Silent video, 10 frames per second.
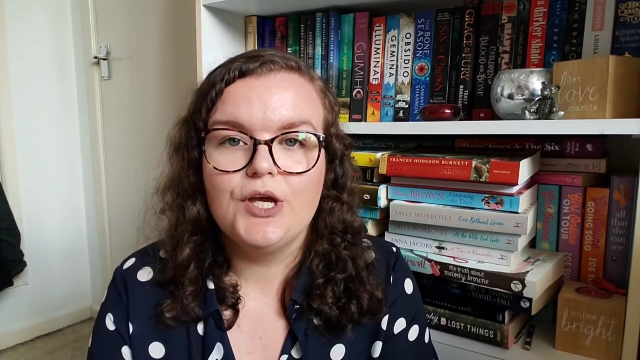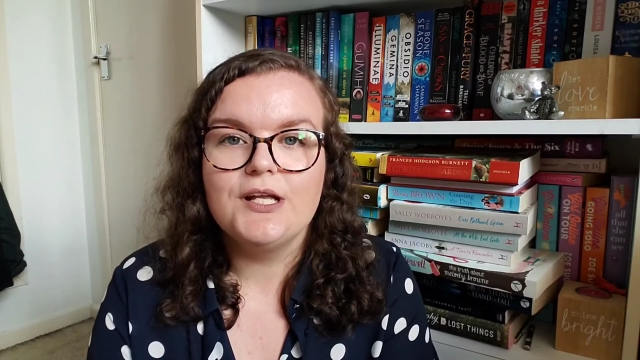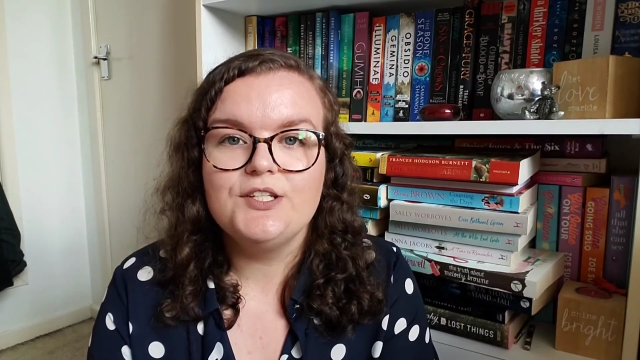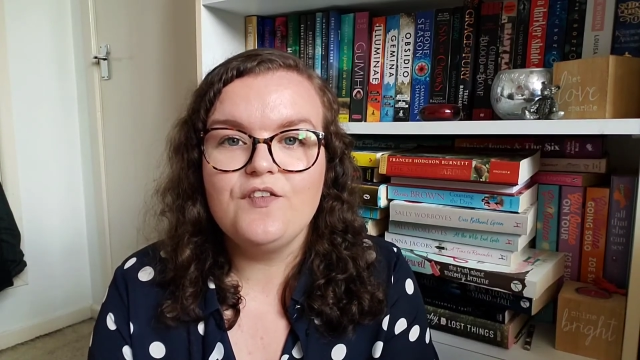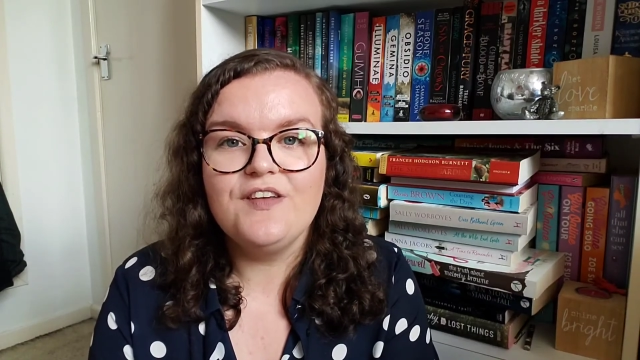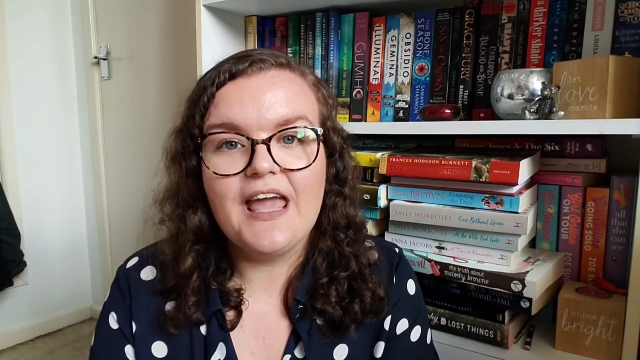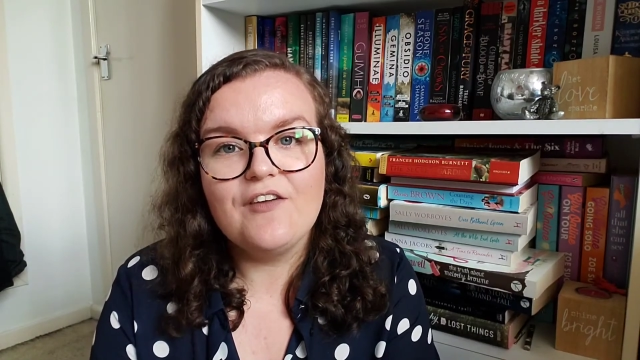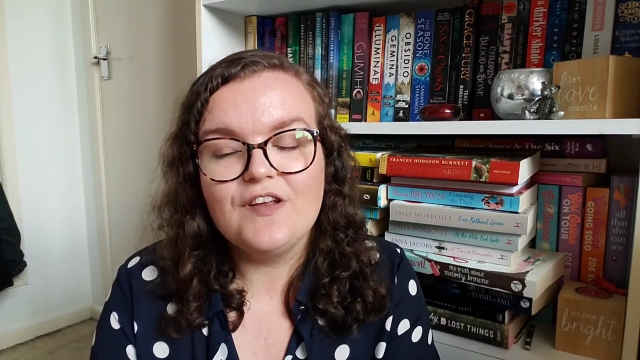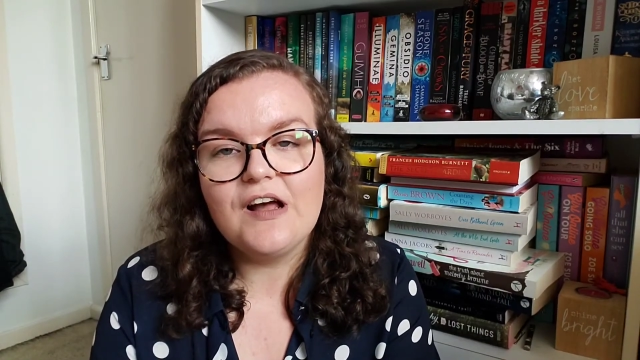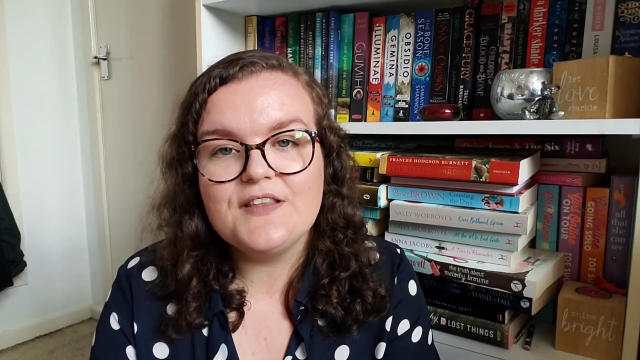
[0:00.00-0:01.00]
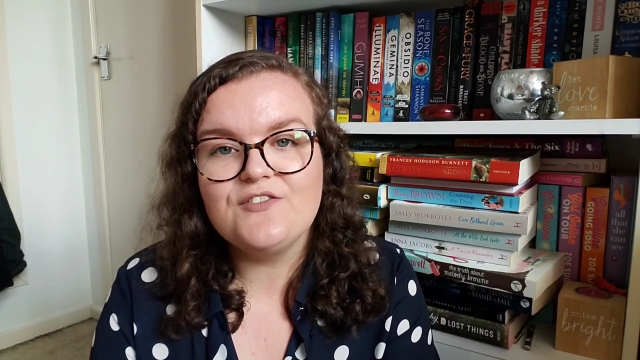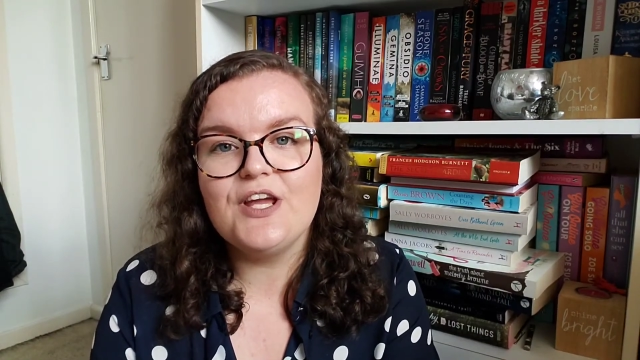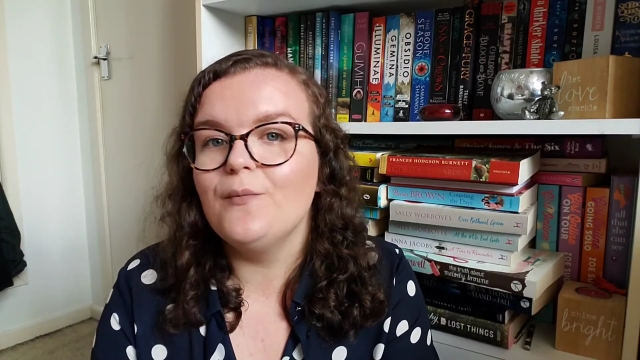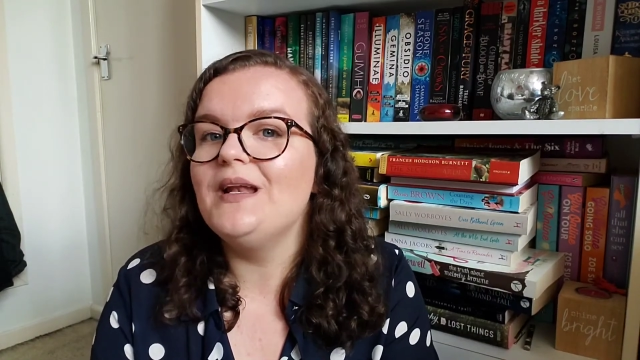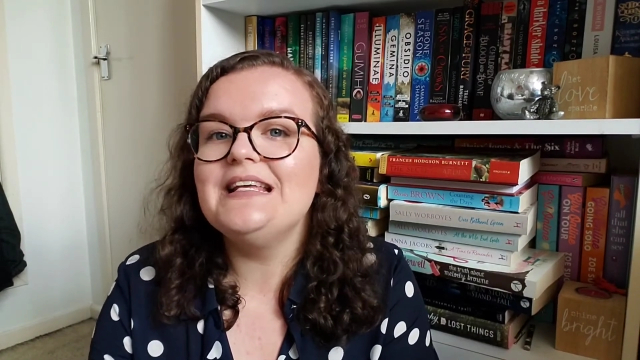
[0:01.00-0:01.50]
Don't forget, if you like this
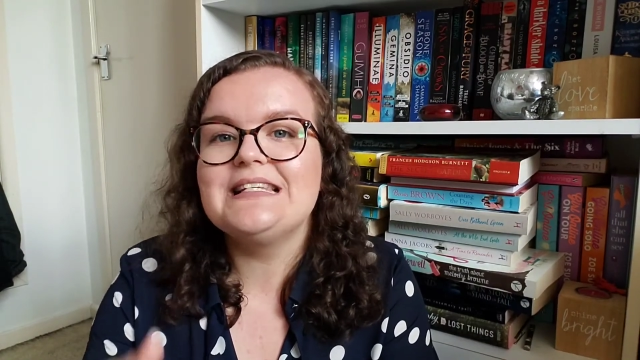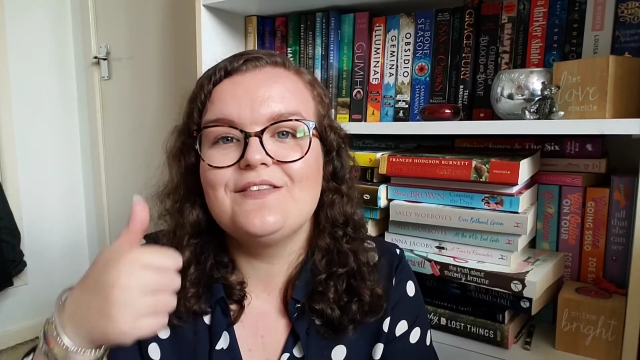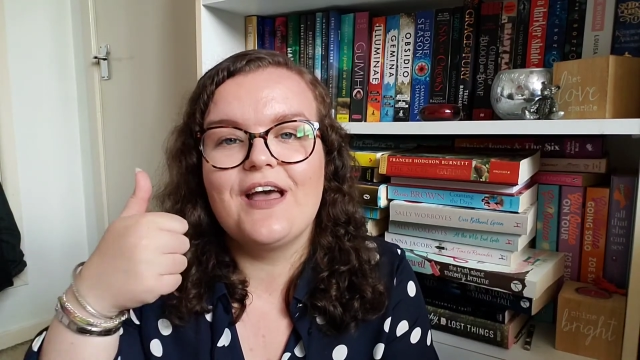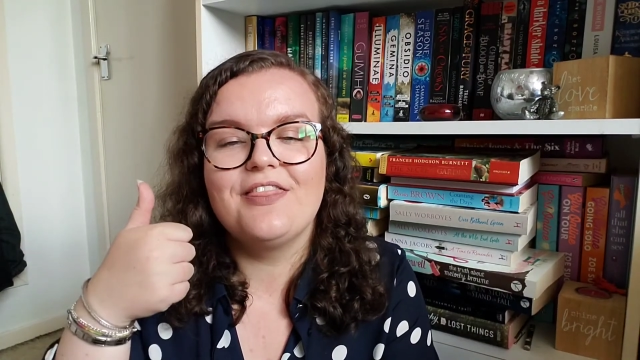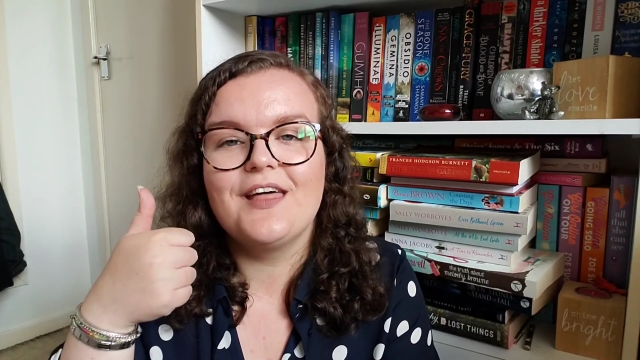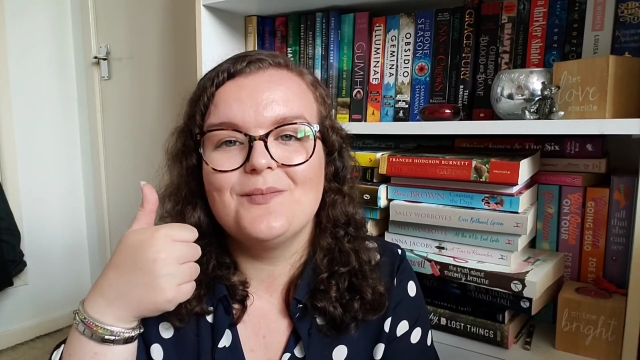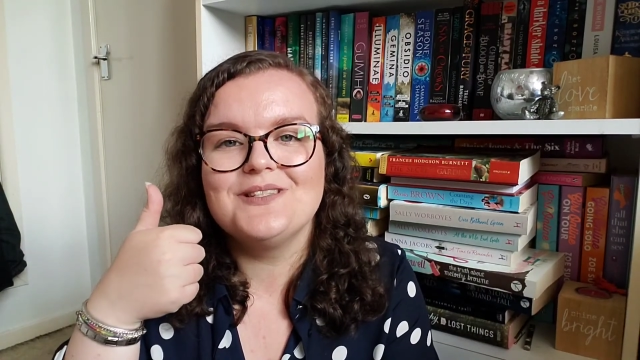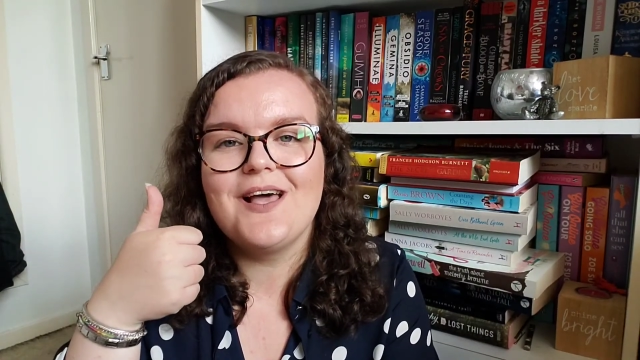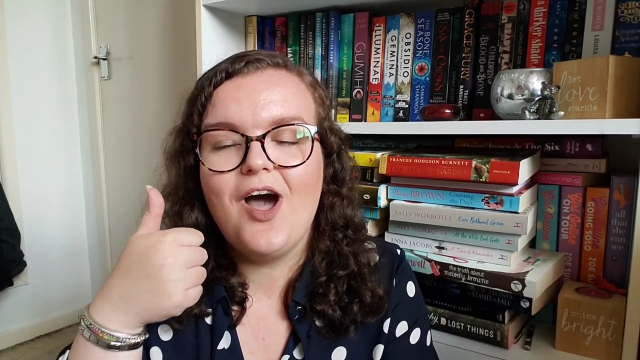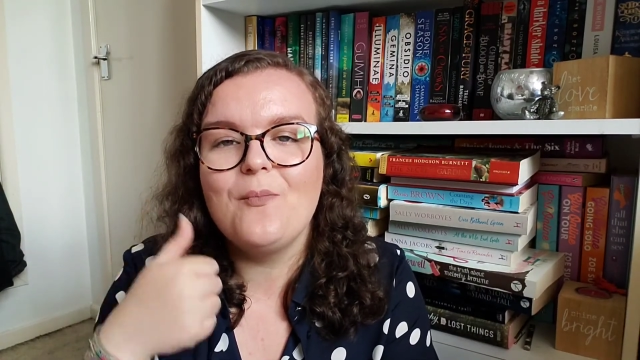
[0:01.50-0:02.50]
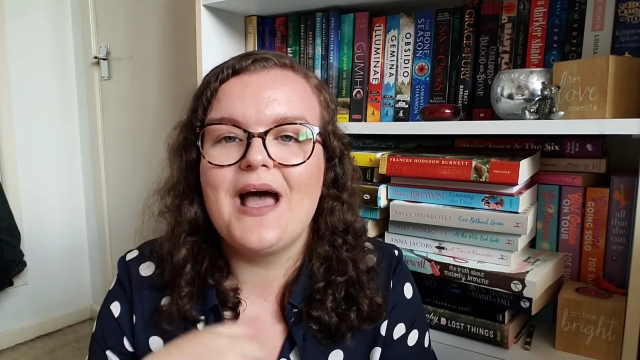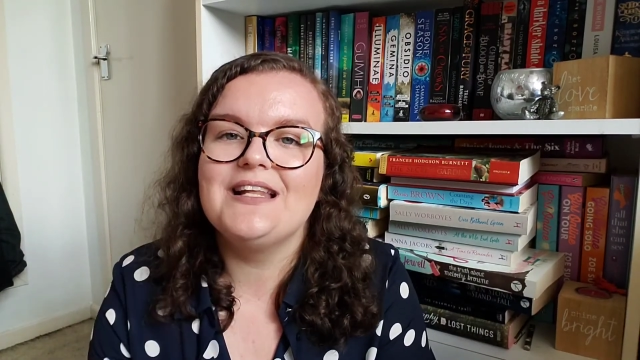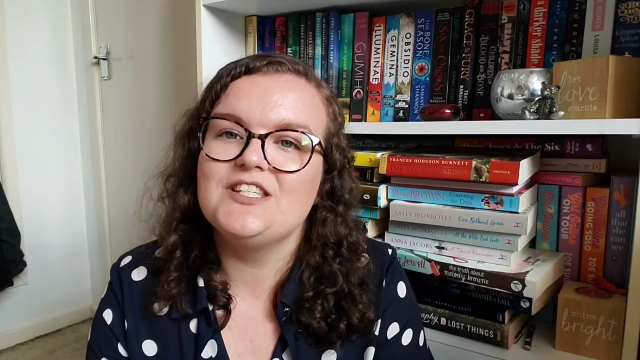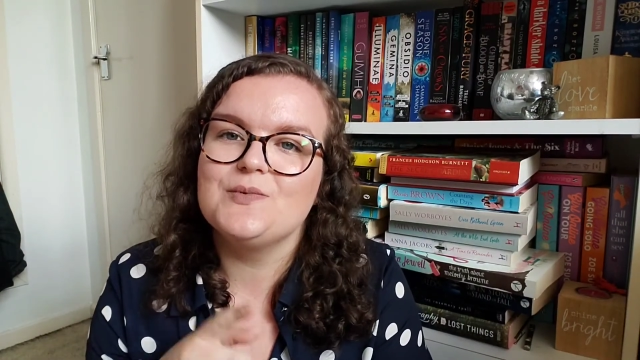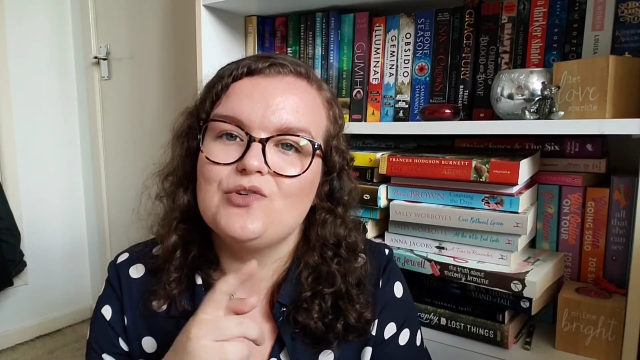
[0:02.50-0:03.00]
video, please give it a thumbs up
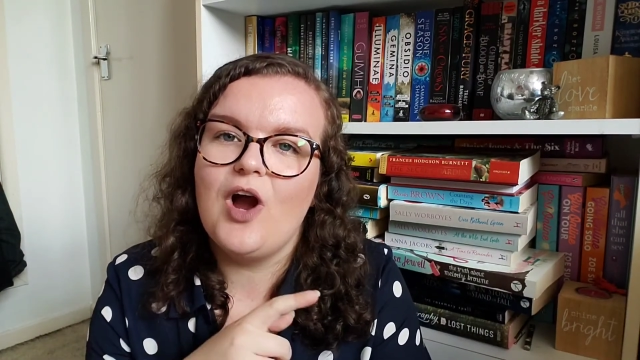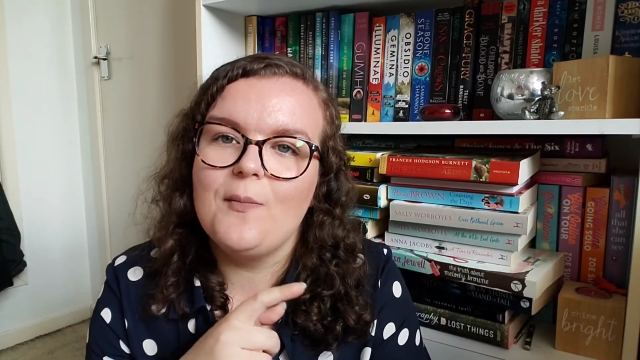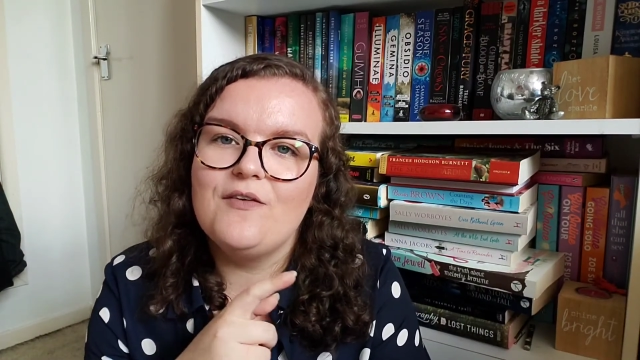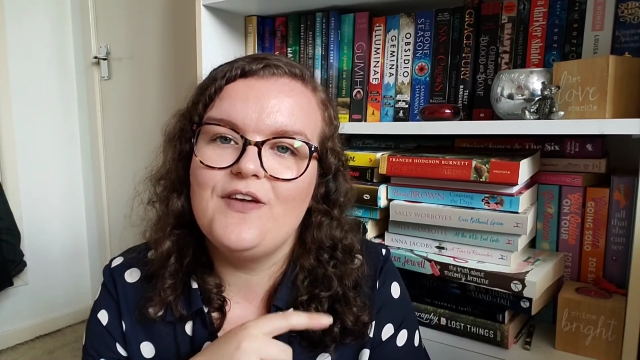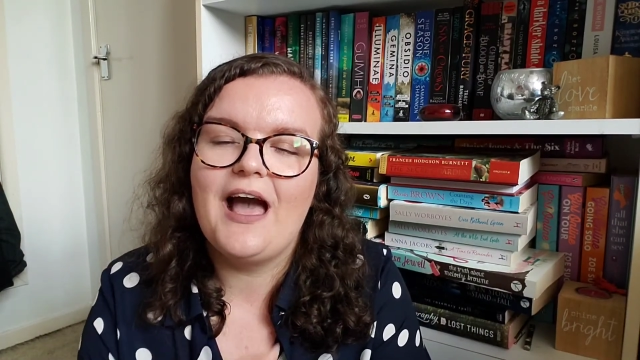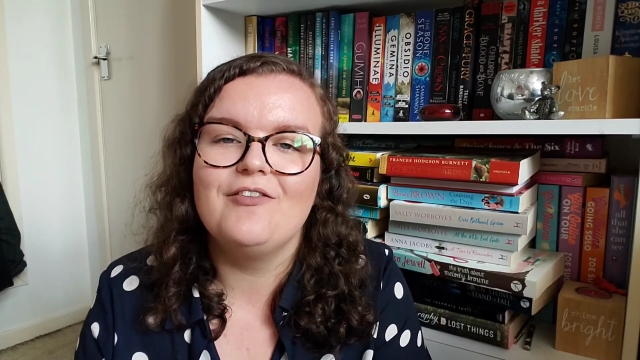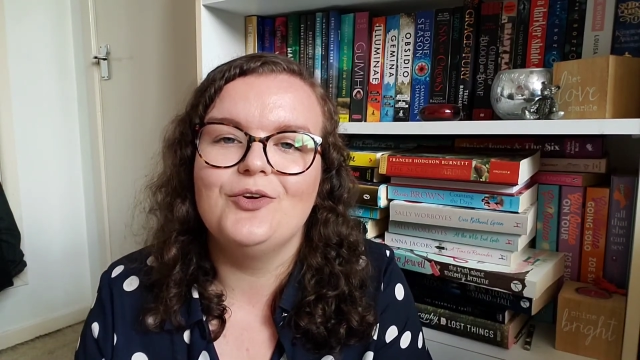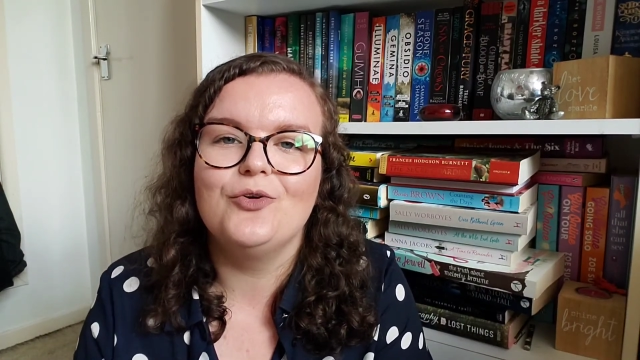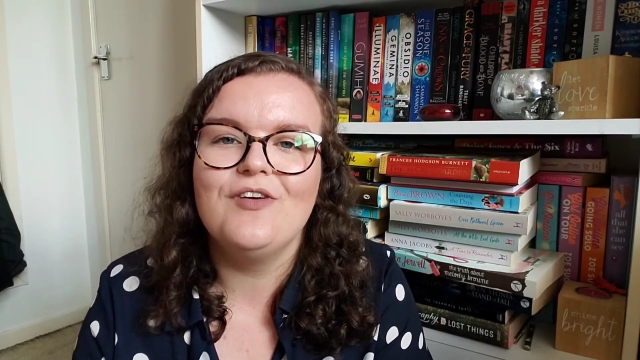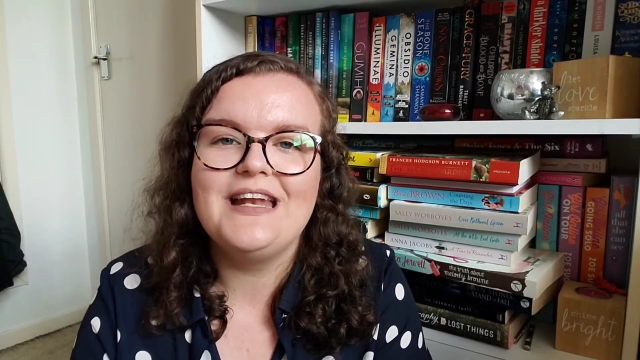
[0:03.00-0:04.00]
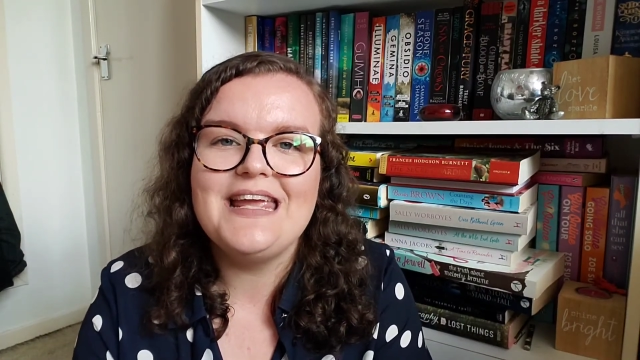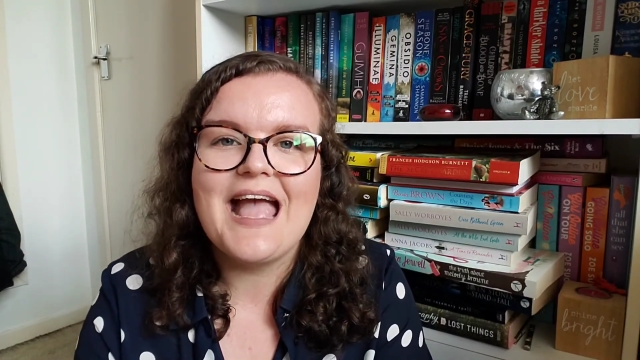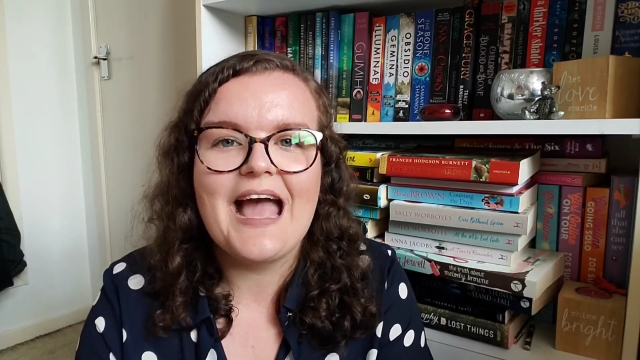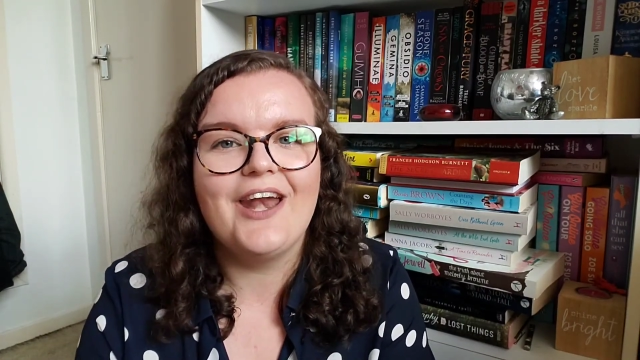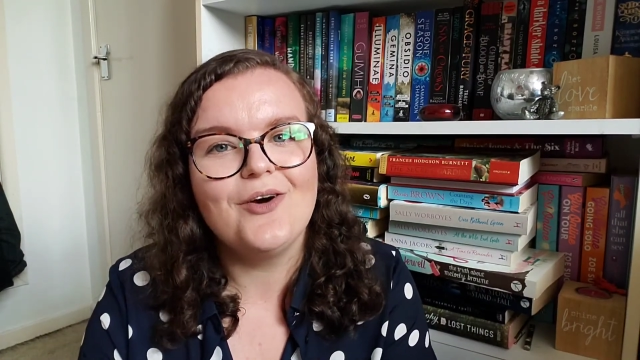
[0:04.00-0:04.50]
and subscribe if you haven't already. And I'll